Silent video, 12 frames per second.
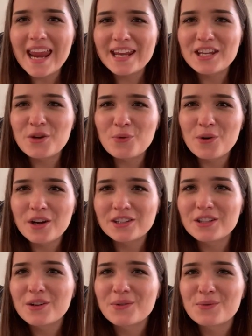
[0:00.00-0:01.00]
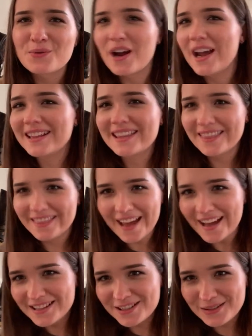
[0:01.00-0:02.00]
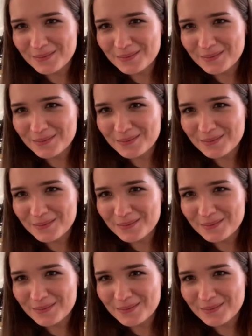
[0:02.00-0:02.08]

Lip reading: anyone write that to